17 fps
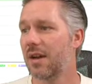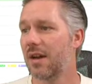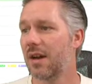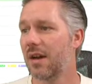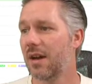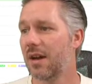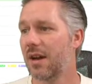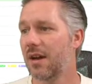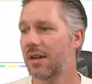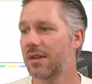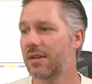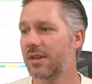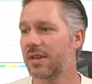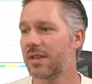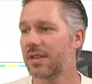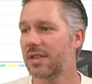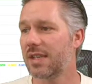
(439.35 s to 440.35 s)
And
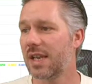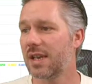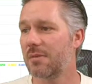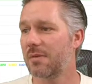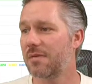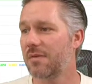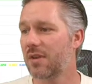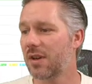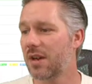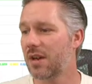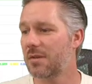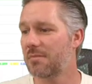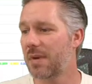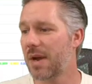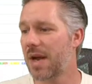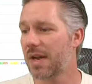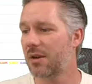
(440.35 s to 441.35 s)
you can see we've got to go
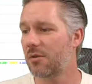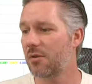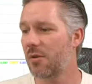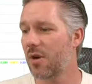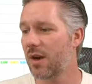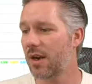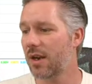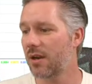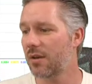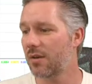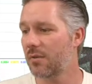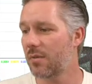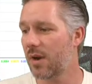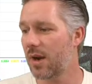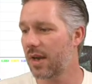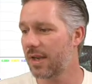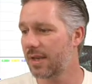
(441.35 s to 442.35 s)
back quite a long
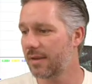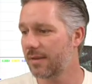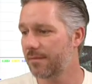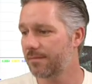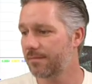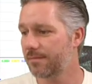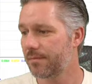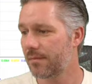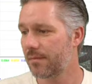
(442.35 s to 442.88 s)
way